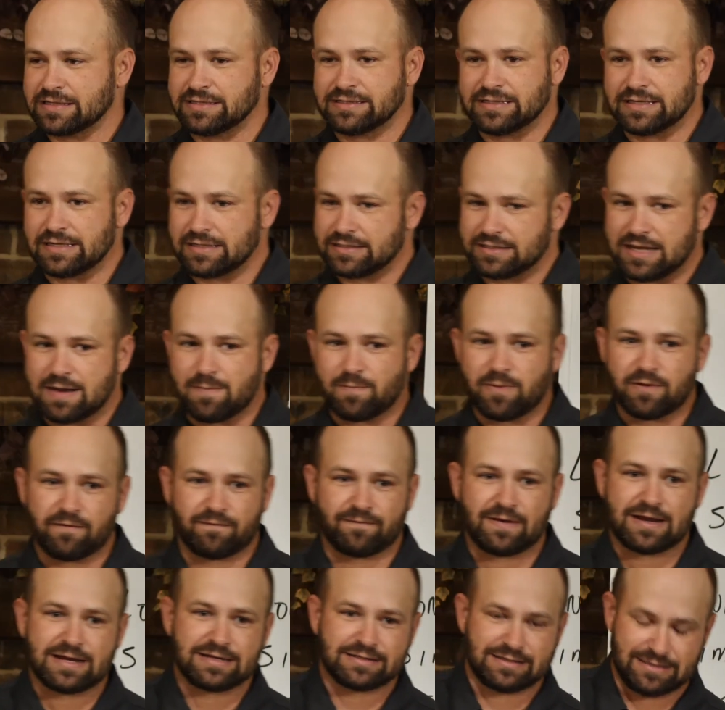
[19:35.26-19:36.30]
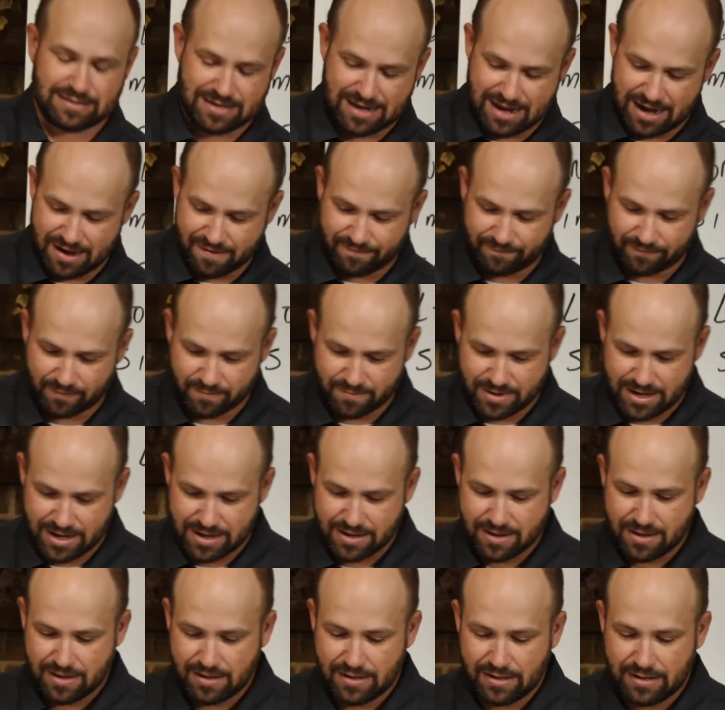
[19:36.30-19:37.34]
because it simplifies life for me.
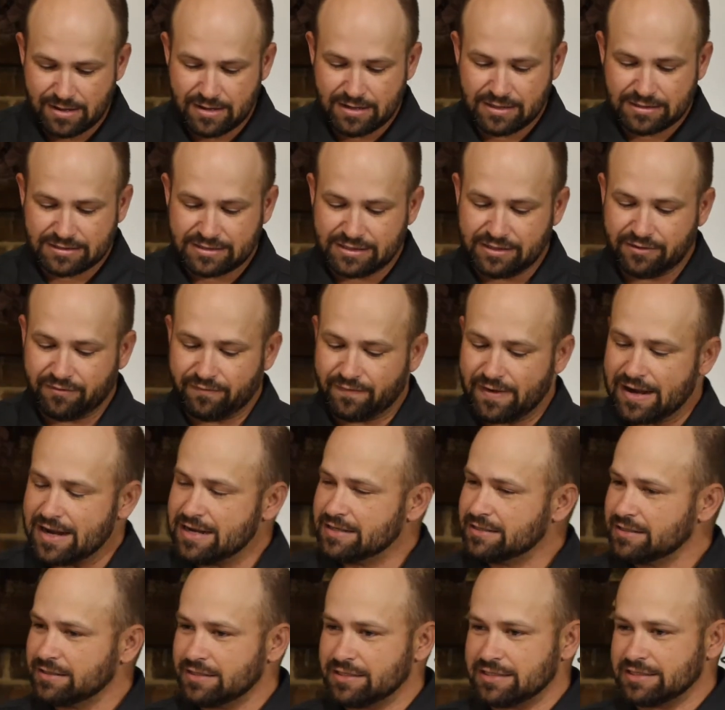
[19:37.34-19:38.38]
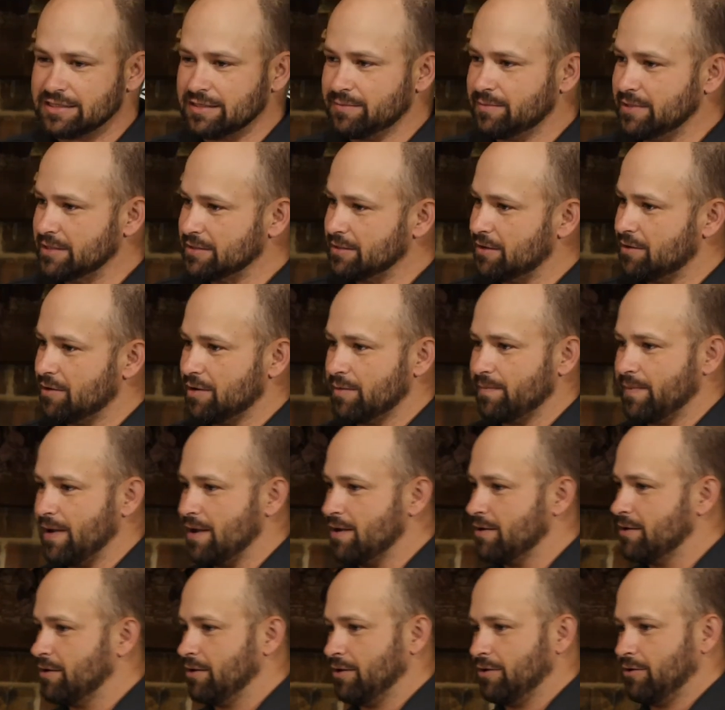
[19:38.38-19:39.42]
See, evangelism is all
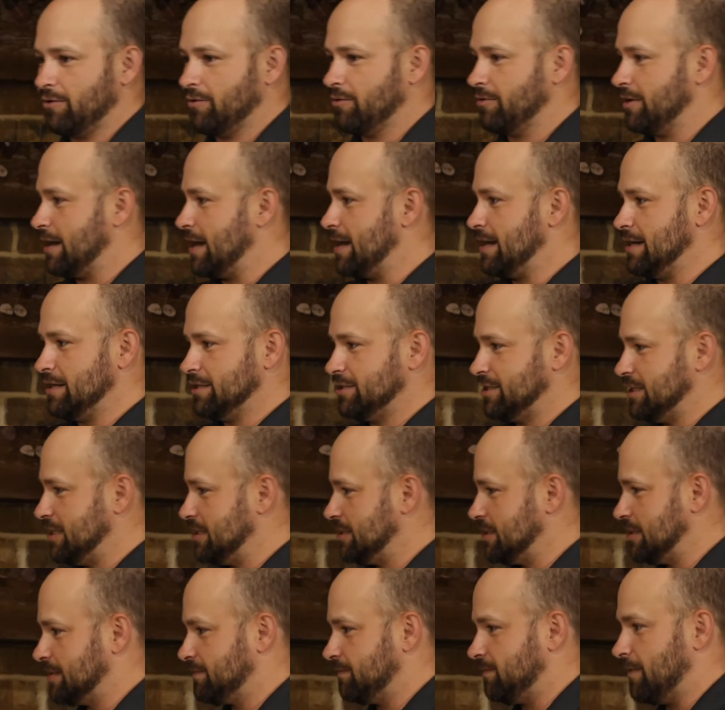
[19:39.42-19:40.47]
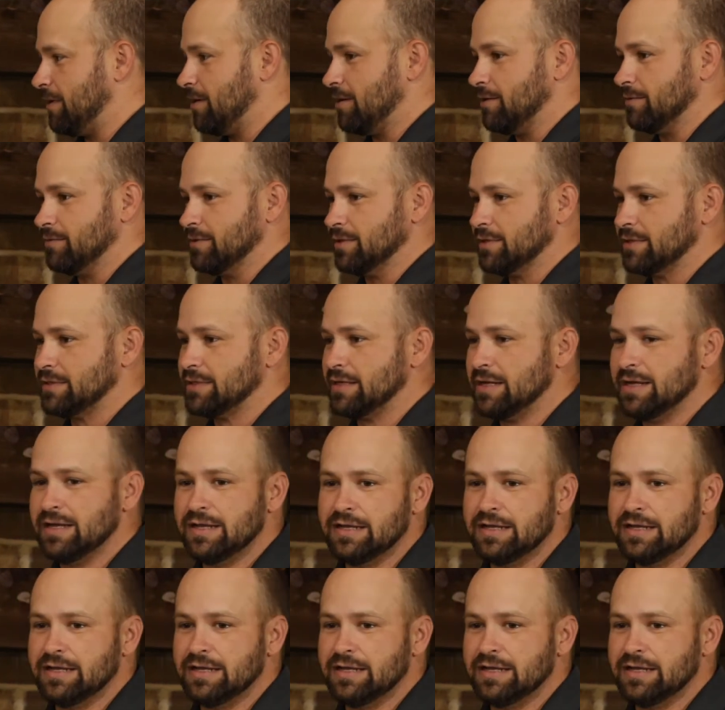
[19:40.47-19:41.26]
about creating Jesus followers.